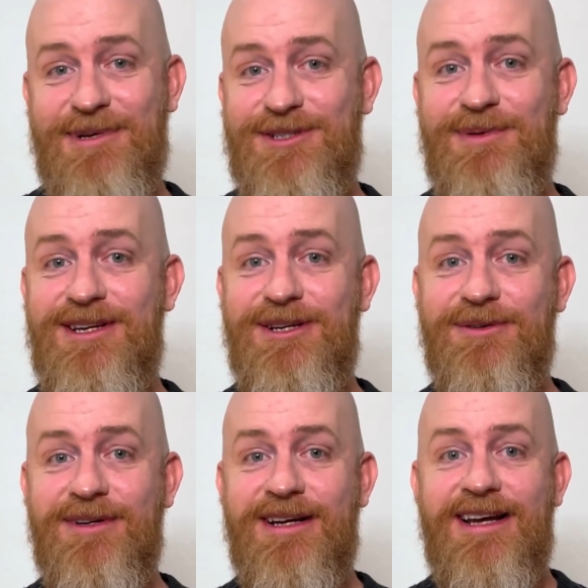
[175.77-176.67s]
between
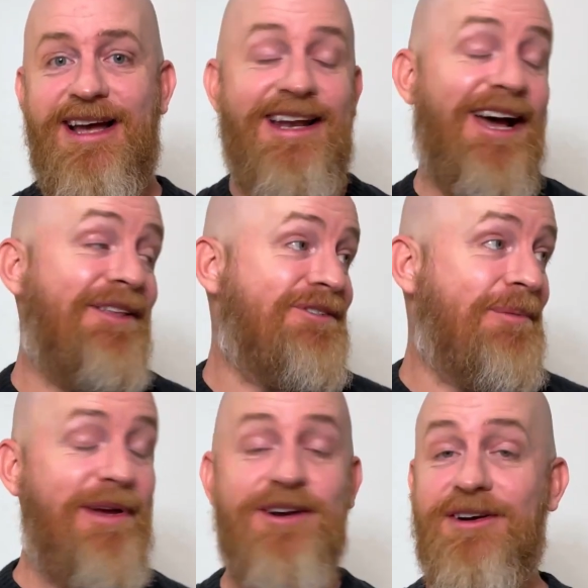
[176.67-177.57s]
you, and now there's a
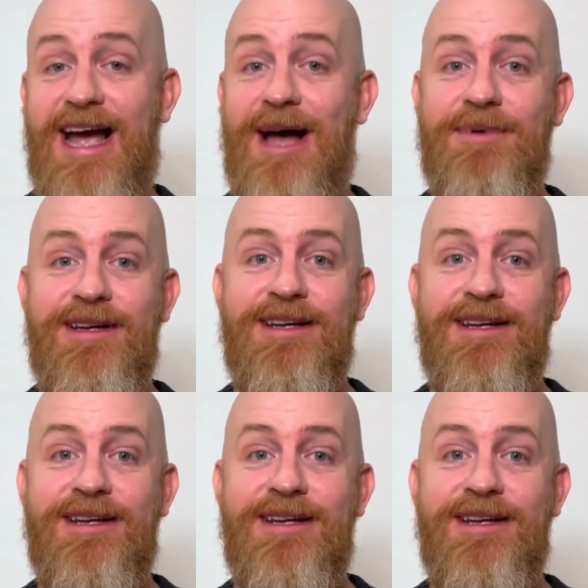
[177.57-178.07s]
bigger gap.